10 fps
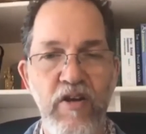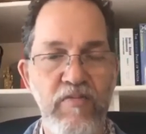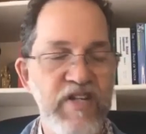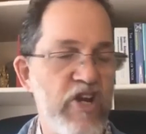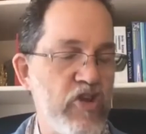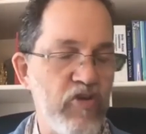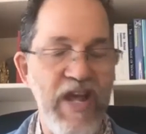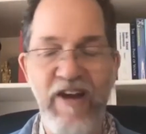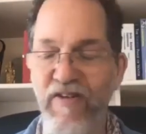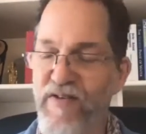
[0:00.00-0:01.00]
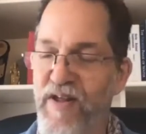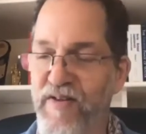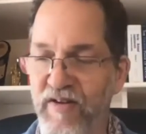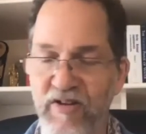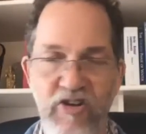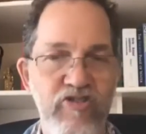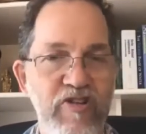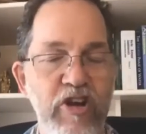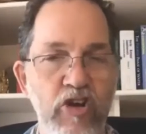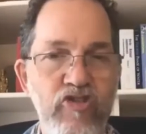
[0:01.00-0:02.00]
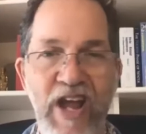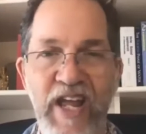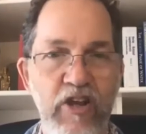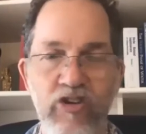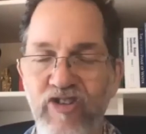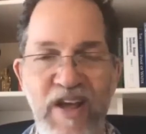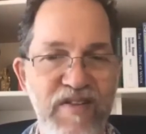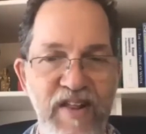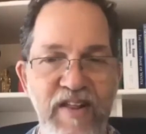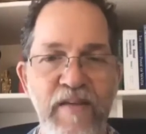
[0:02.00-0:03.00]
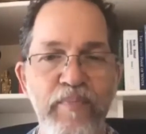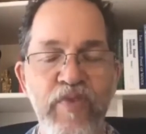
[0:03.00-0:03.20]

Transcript: digital currencies and tracking and tracing.